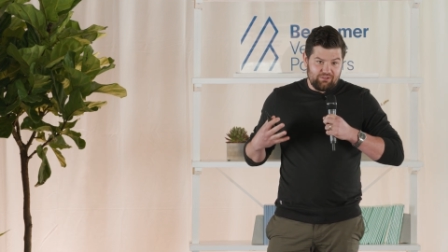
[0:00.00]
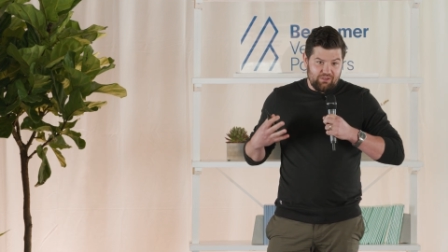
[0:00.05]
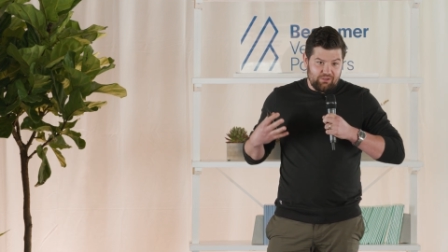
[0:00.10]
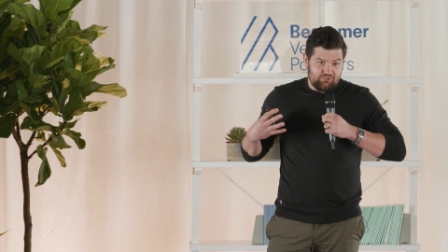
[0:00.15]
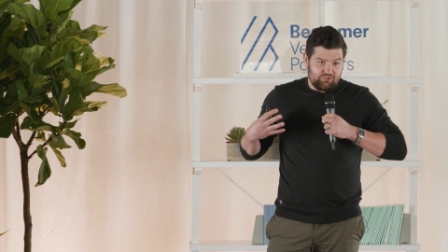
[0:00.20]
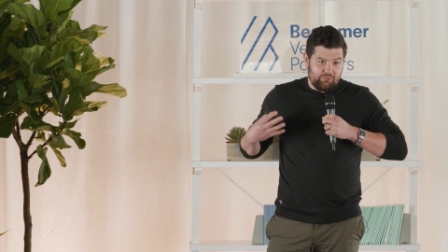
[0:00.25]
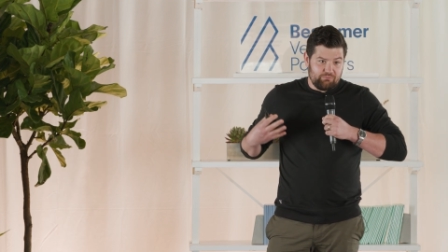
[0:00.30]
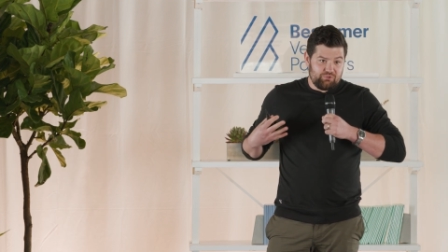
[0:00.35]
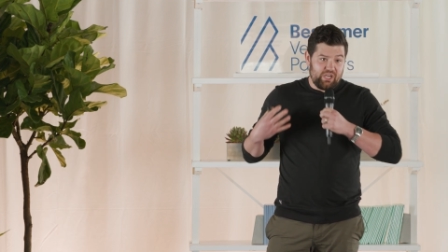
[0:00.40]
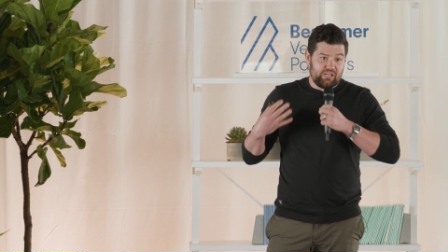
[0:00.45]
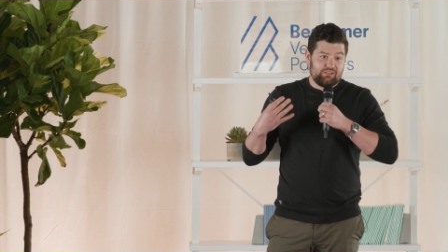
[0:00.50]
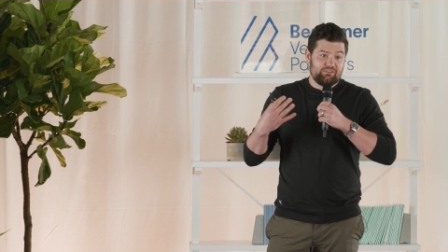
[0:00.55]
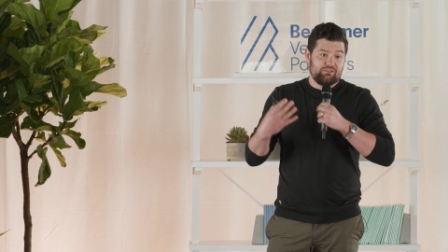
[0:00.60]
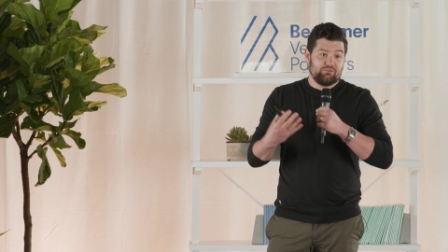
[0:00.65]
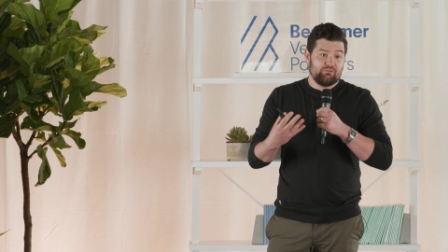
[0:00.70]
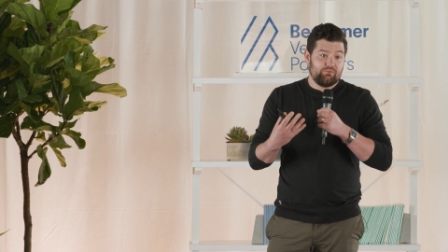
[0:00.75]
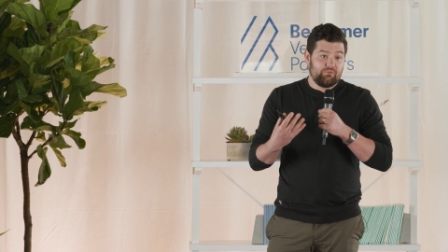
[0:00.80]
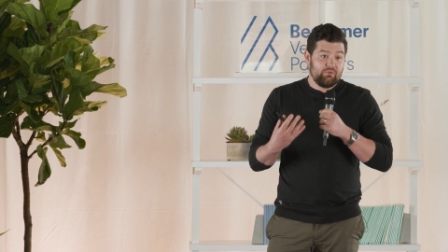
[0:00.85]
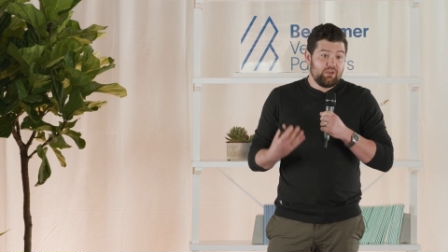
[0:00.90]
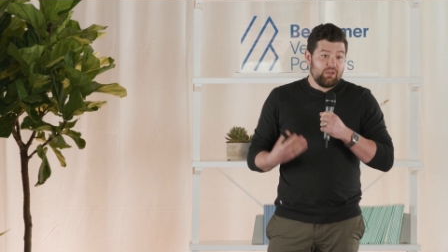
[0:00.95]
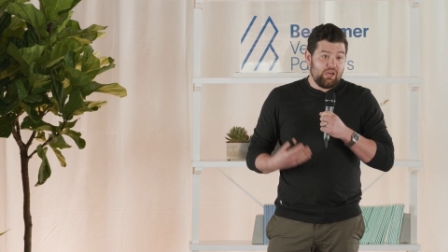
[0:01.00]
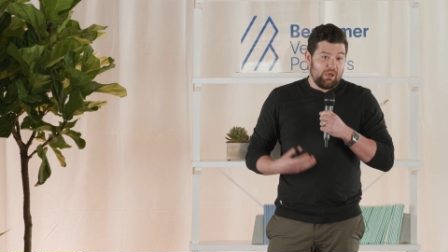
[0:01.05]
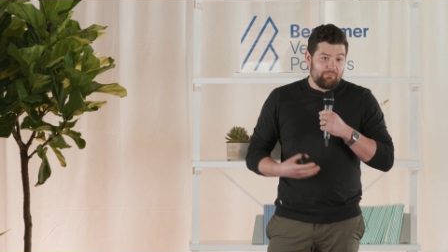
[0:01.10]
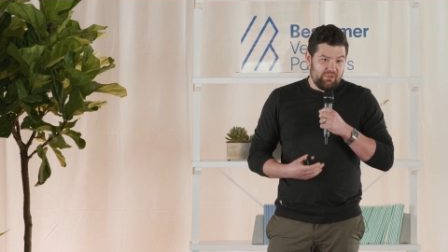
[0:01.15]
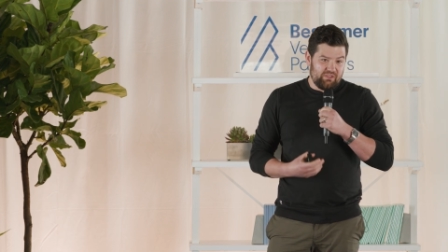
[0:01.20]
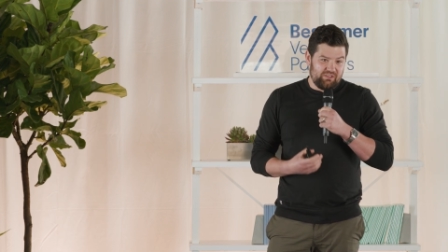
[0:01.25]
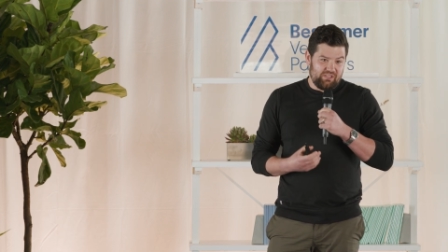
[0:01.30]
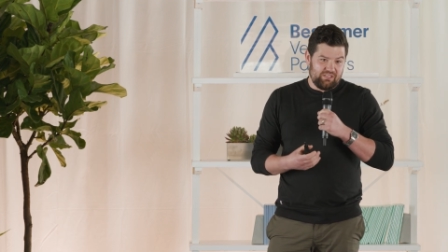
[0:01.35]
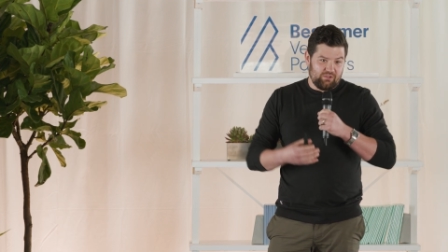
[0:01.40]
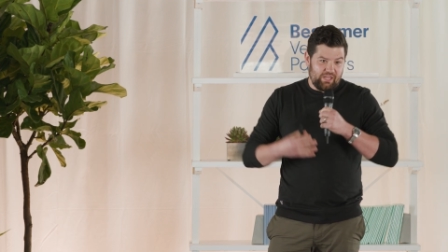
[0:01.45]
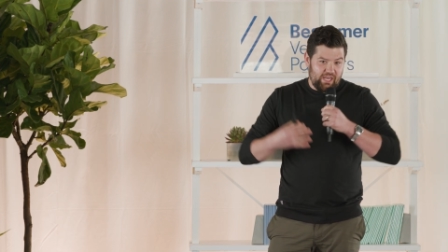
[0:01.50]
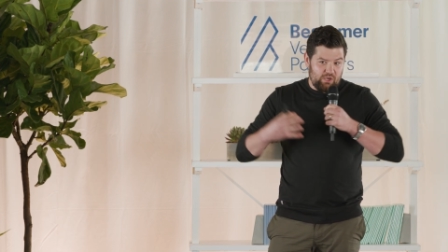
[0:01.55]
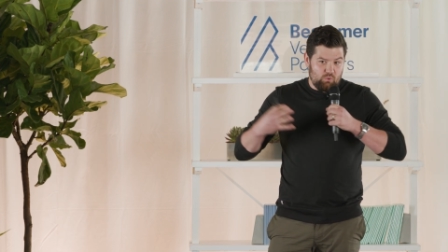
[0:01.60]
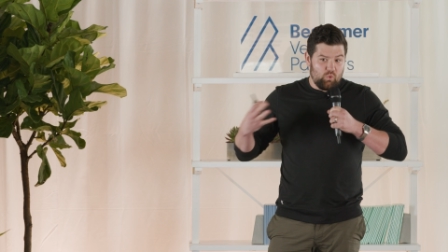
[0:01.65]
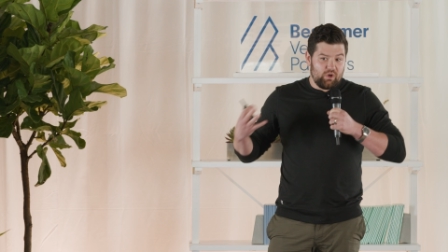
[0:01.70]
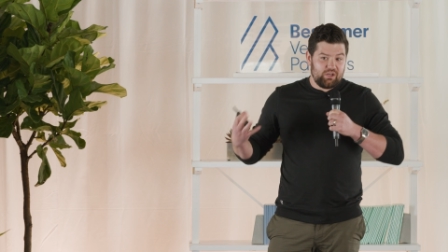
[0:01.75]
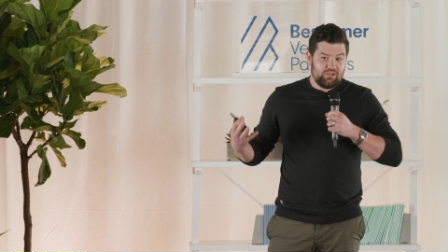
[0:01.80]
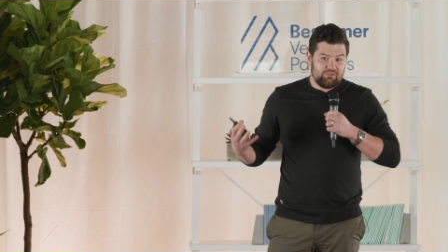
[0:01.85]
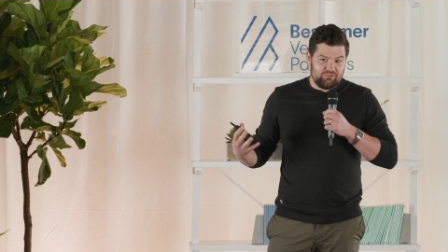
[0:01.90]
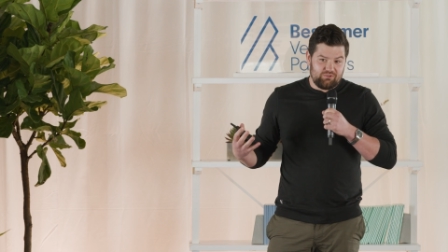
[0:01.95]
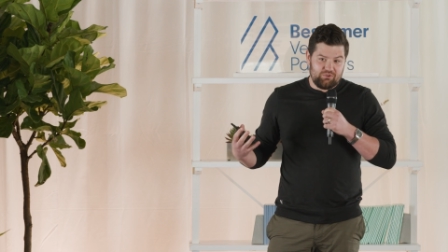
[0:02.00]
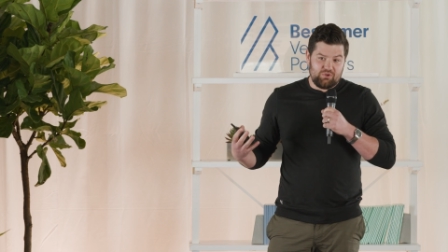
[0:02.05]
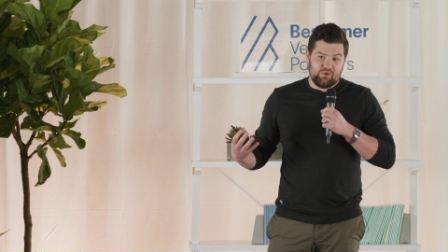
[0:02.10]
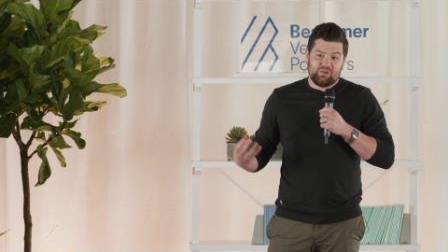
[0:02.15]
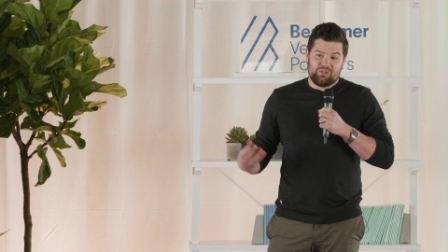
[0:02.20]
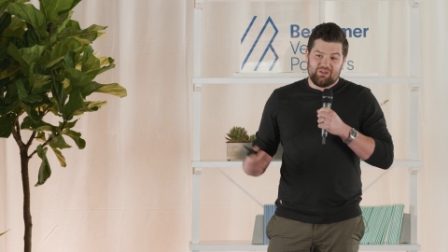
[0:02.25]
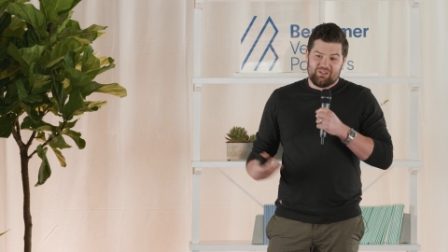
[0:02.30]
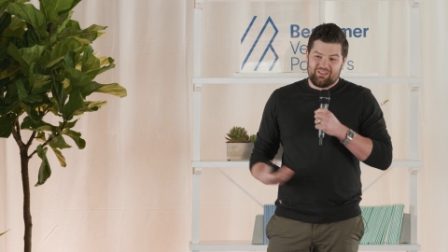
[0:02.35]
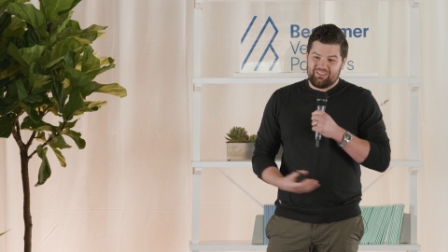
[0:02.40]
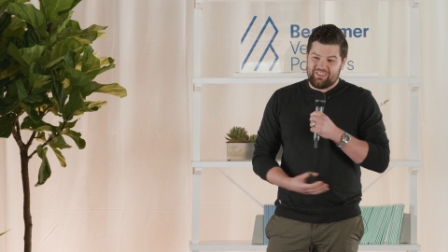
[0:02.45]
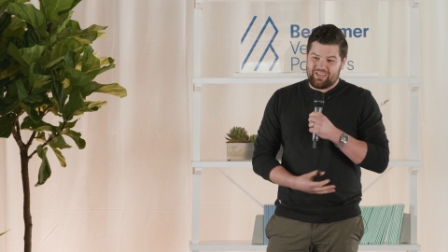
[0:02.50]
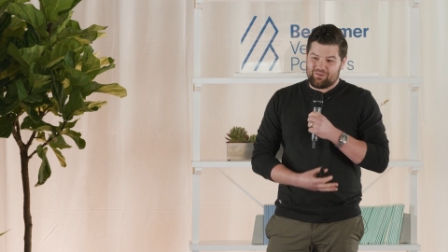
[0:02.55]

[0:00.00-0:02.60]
subjective opinion. What is good?